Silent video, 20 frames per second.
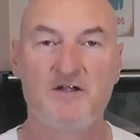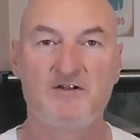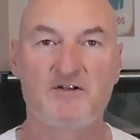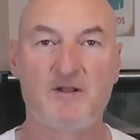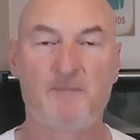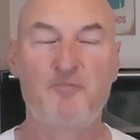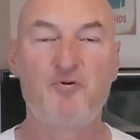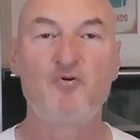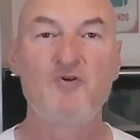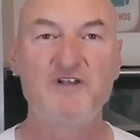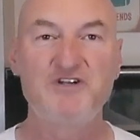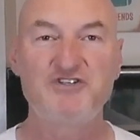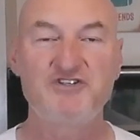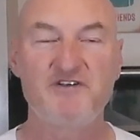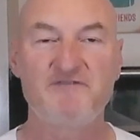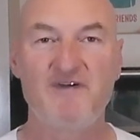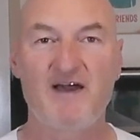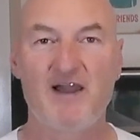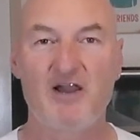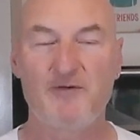The Poolish
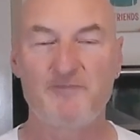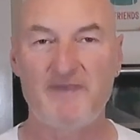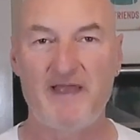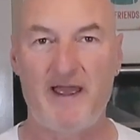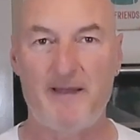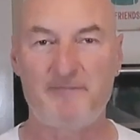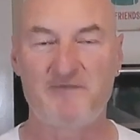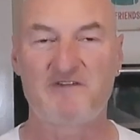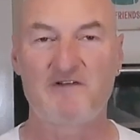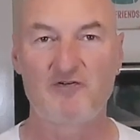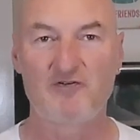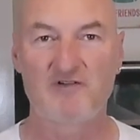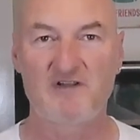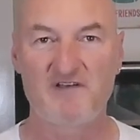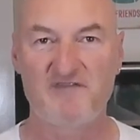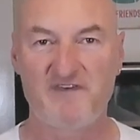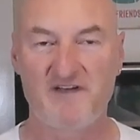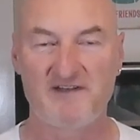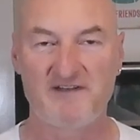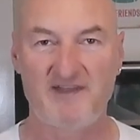developed
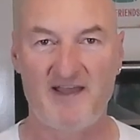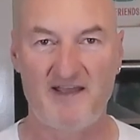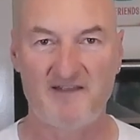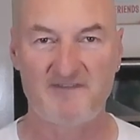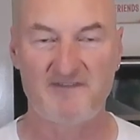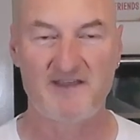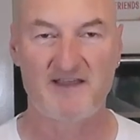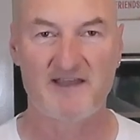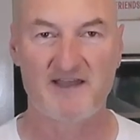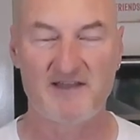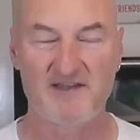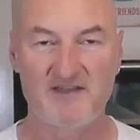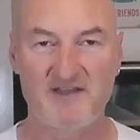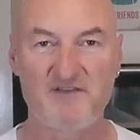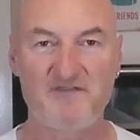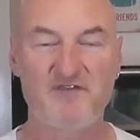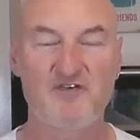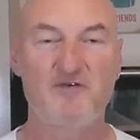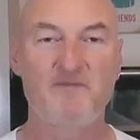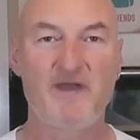absolutely fantastic, and
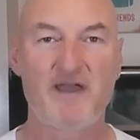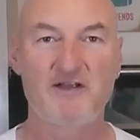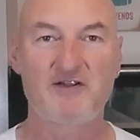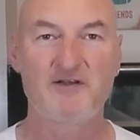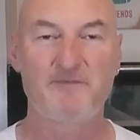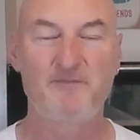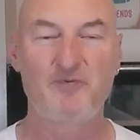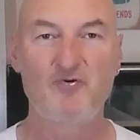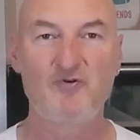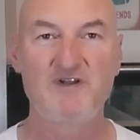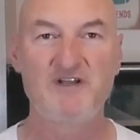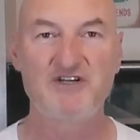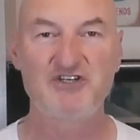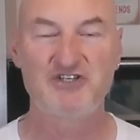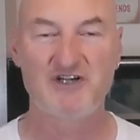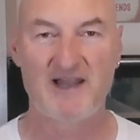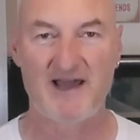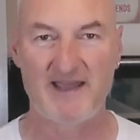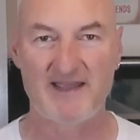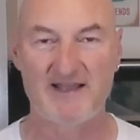if you make the
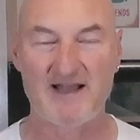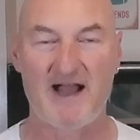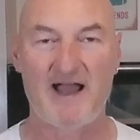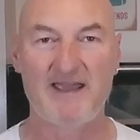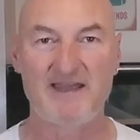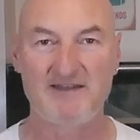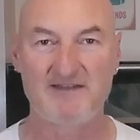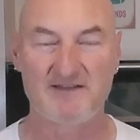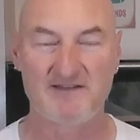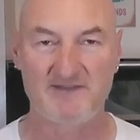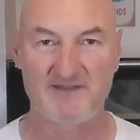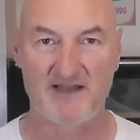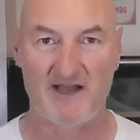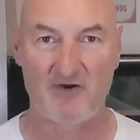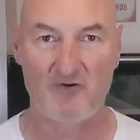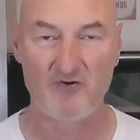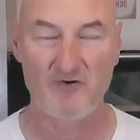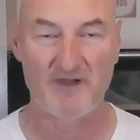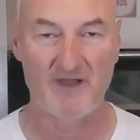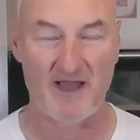Poolish like I did
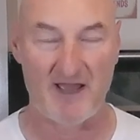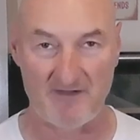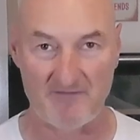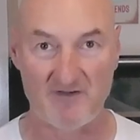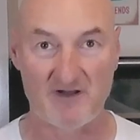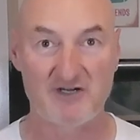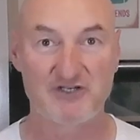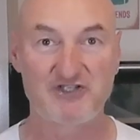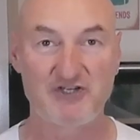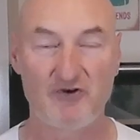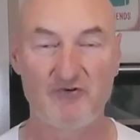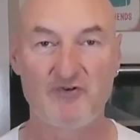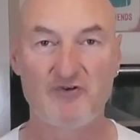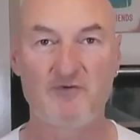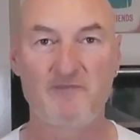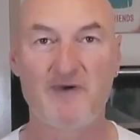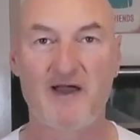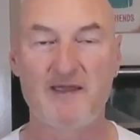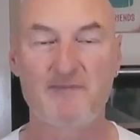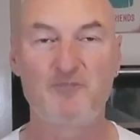now, I will show
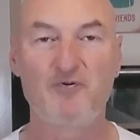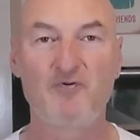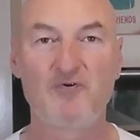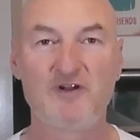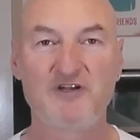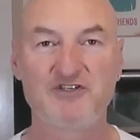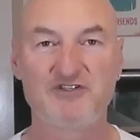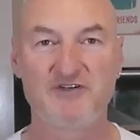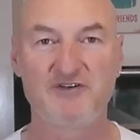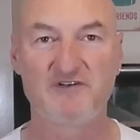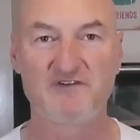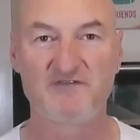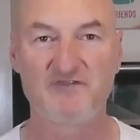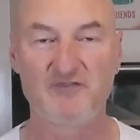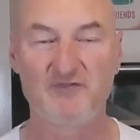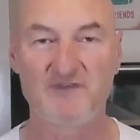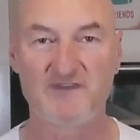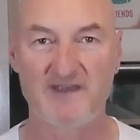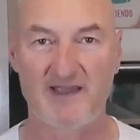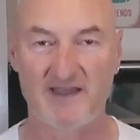you my Poolish in a
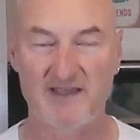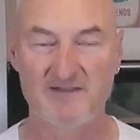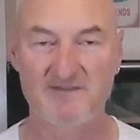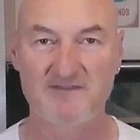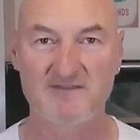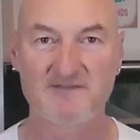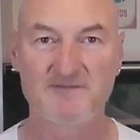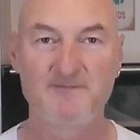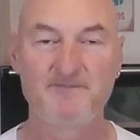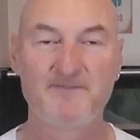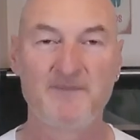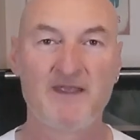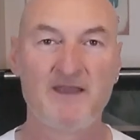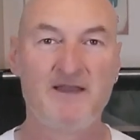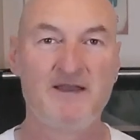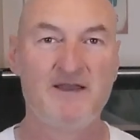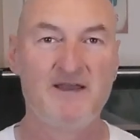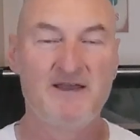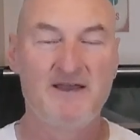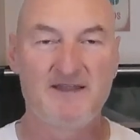few seconds,
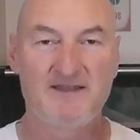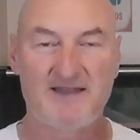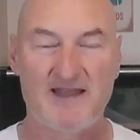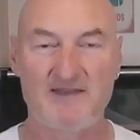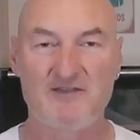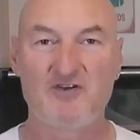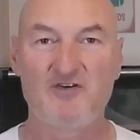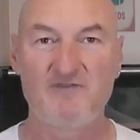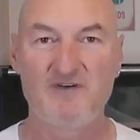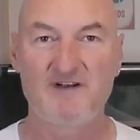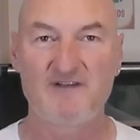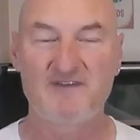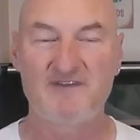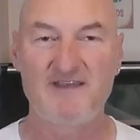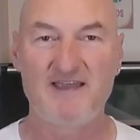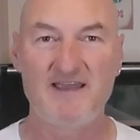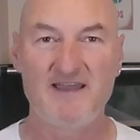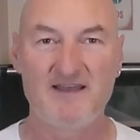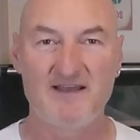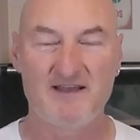then you will
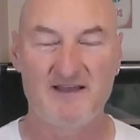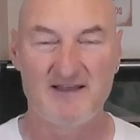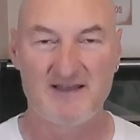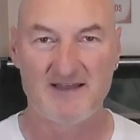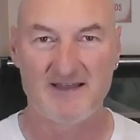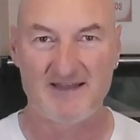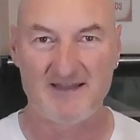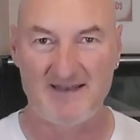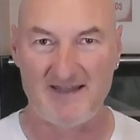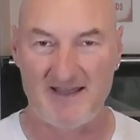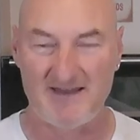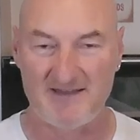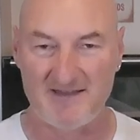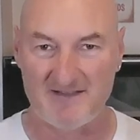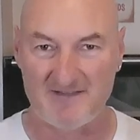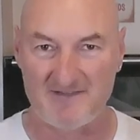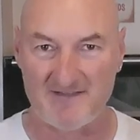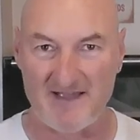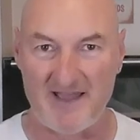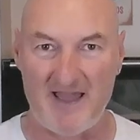see that
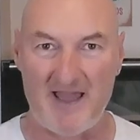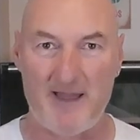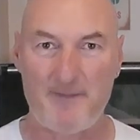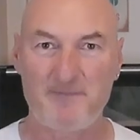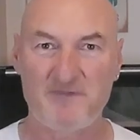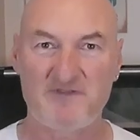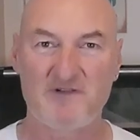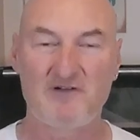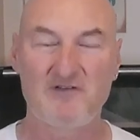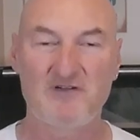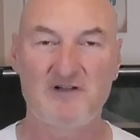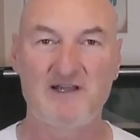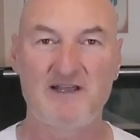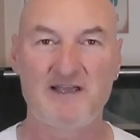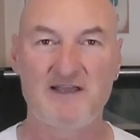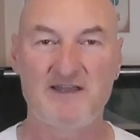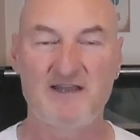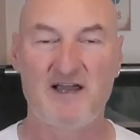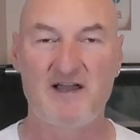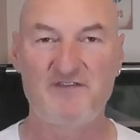it's
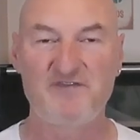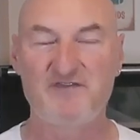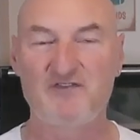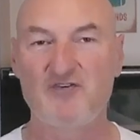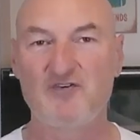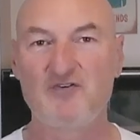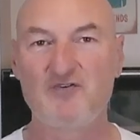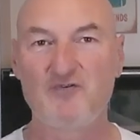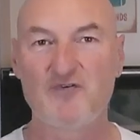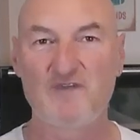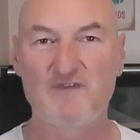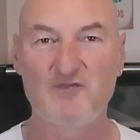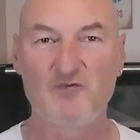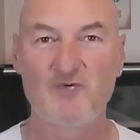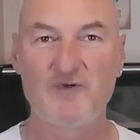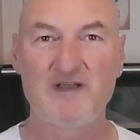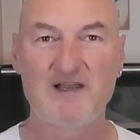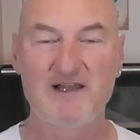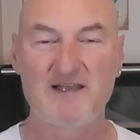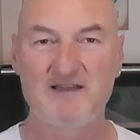absolutely enough to use
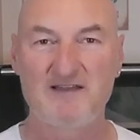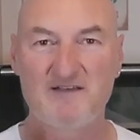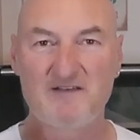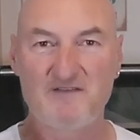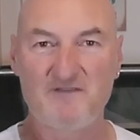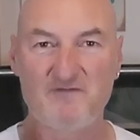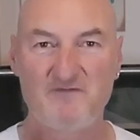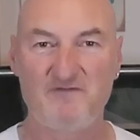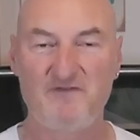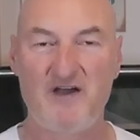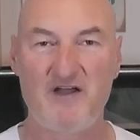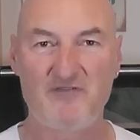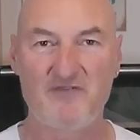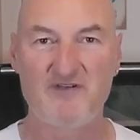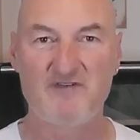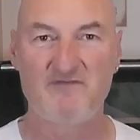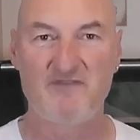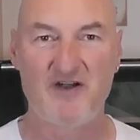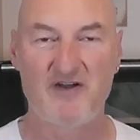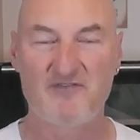really this
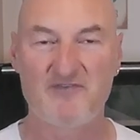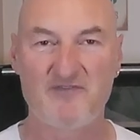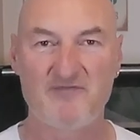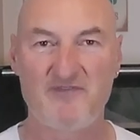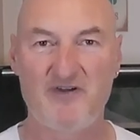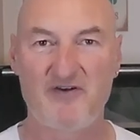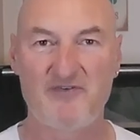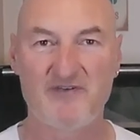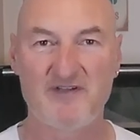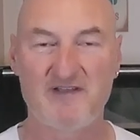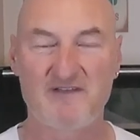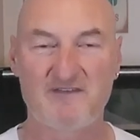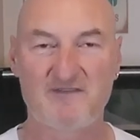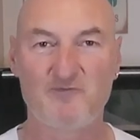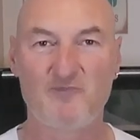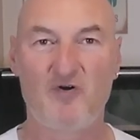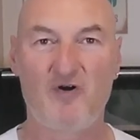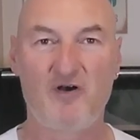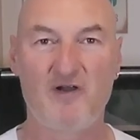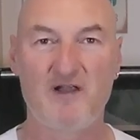very
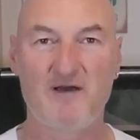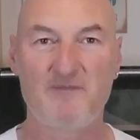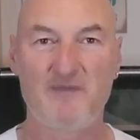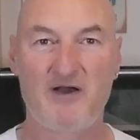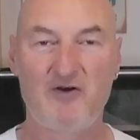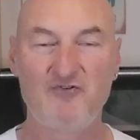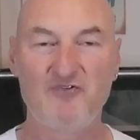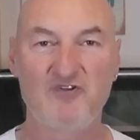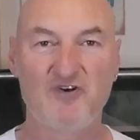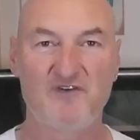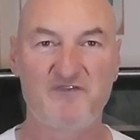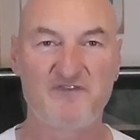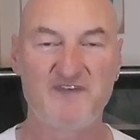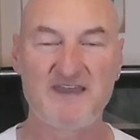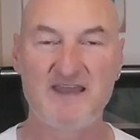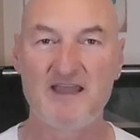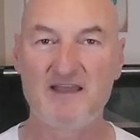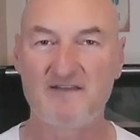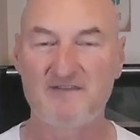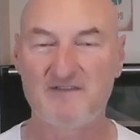small amount of
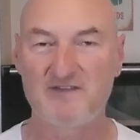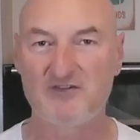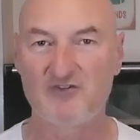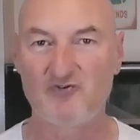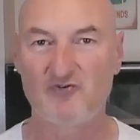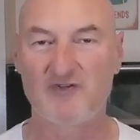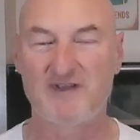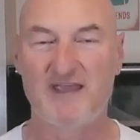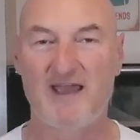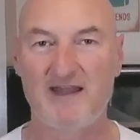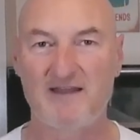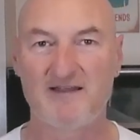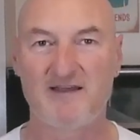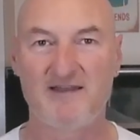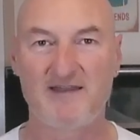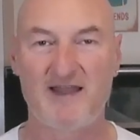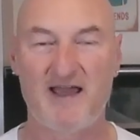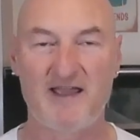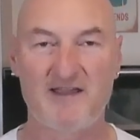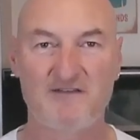yeast to get
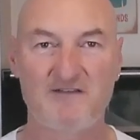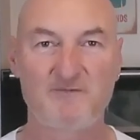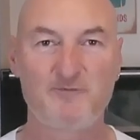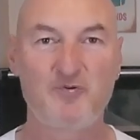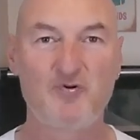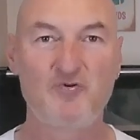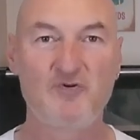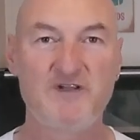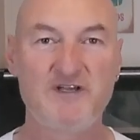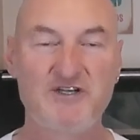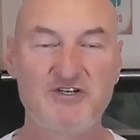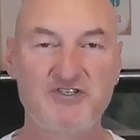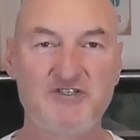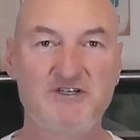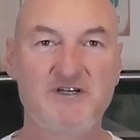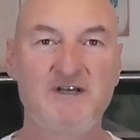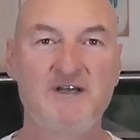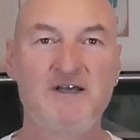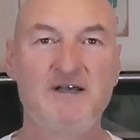a nice Poolish.